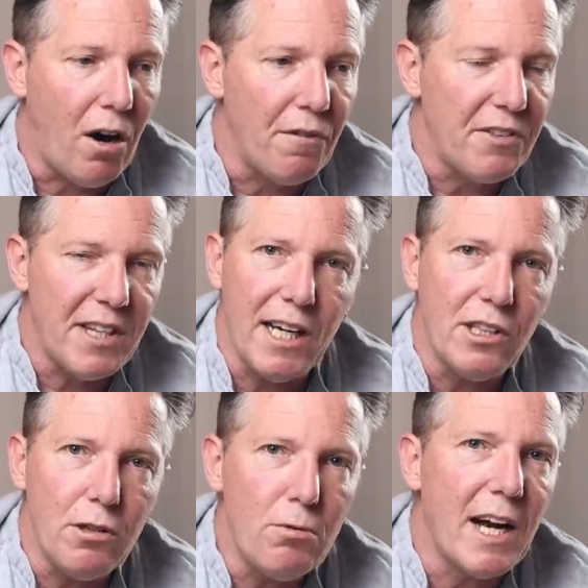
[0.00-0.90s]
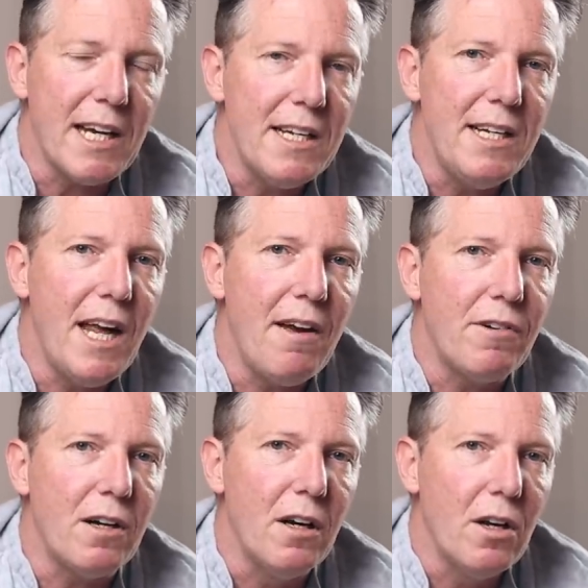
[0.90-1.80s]
of things that you had
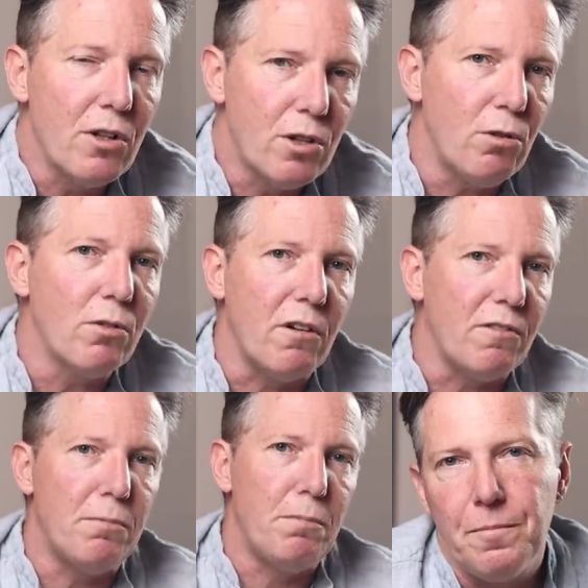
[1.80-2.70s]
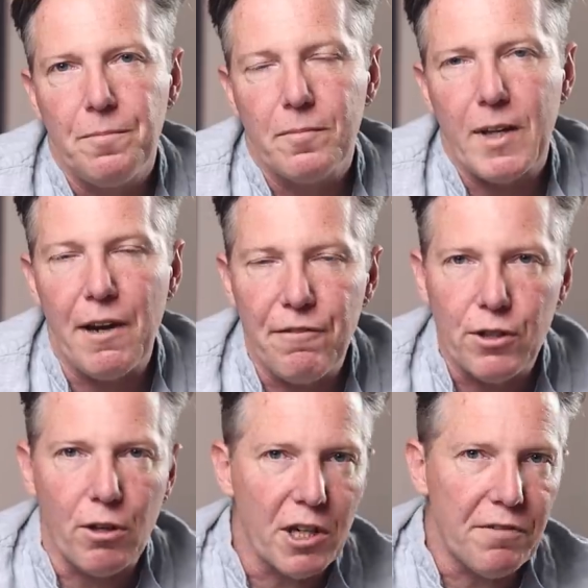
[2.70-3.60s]
never thought of. A
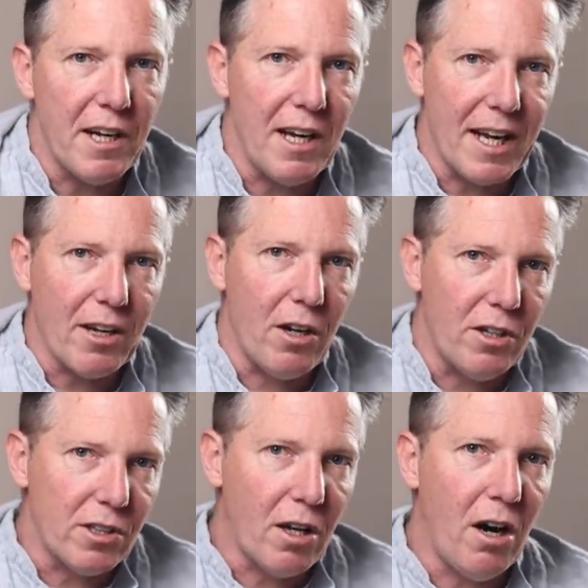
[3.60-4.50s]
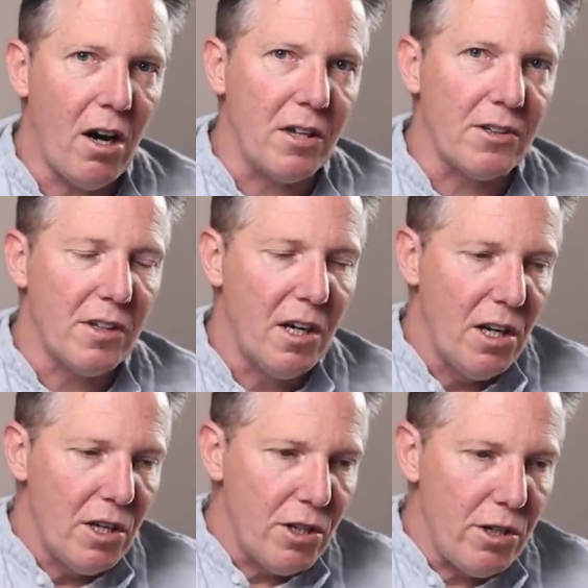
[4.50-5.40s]
photographer like Ernst Haas
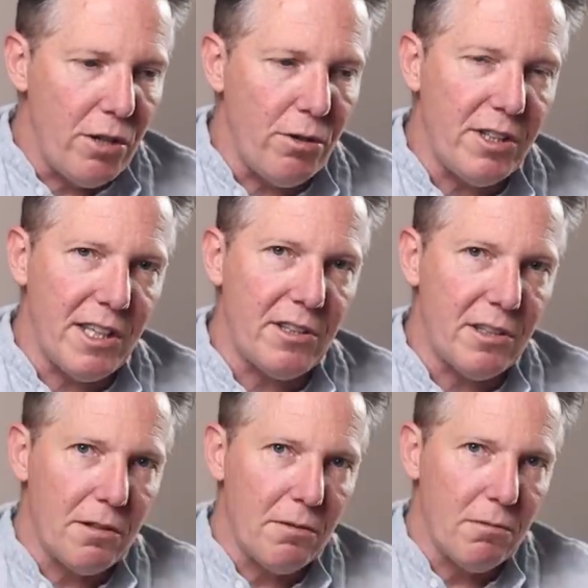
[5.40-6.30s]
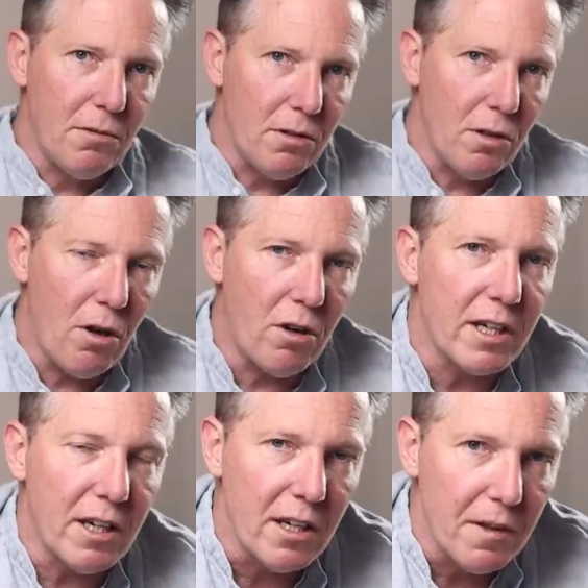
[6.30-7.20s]
uses
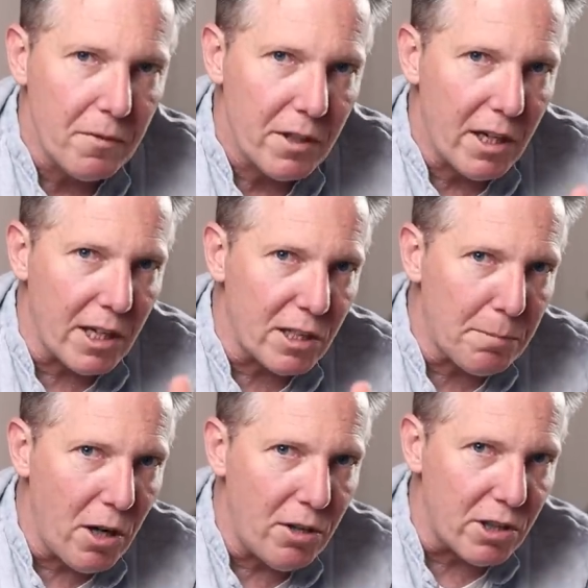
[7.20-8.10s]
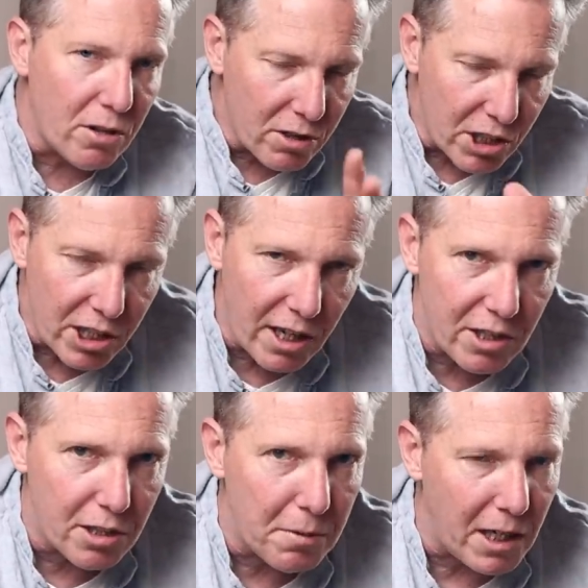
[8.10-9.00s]
longer exposures, longer
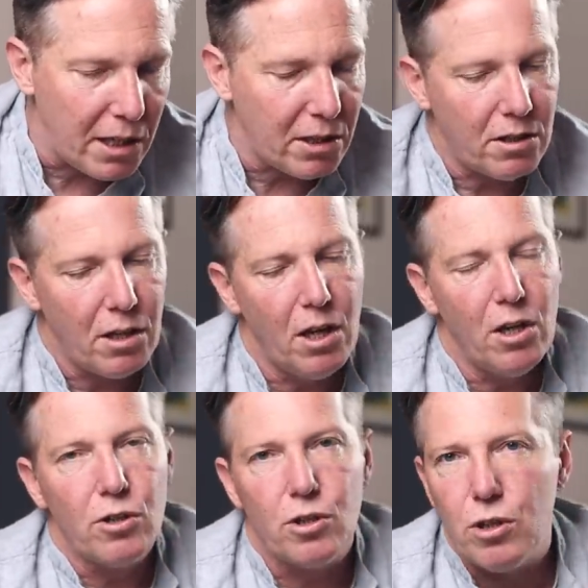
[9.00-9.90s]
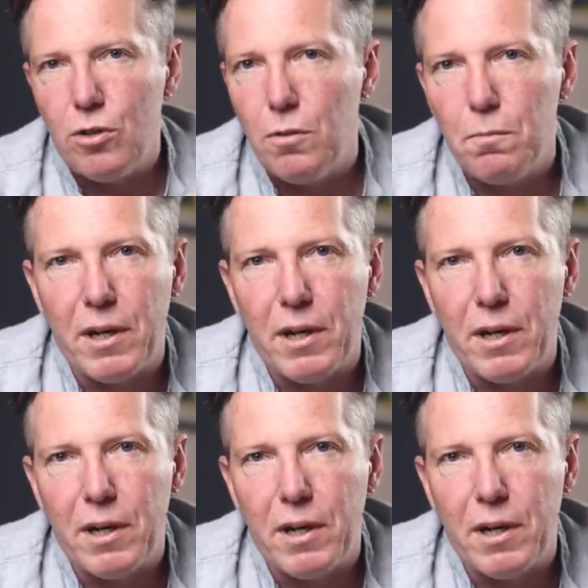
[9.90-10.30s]
shutter speeds, to